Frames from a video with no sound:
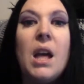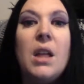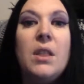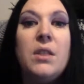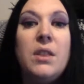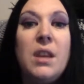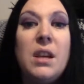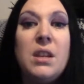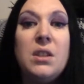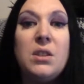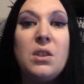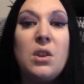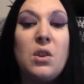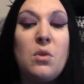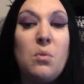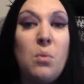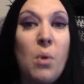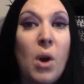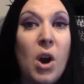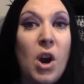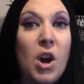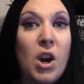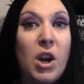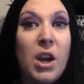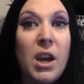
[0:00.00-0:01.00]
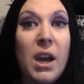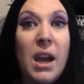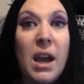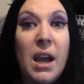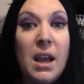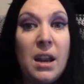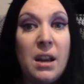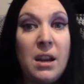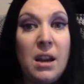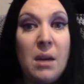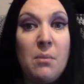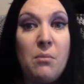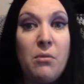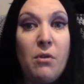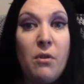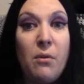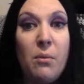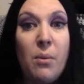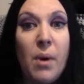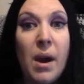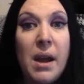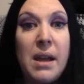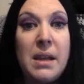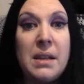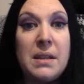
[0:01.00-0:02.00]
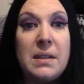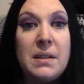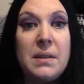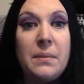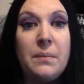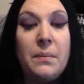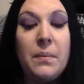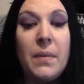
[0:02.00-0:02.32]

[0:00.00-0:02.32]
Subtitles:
This could work in a number of ways.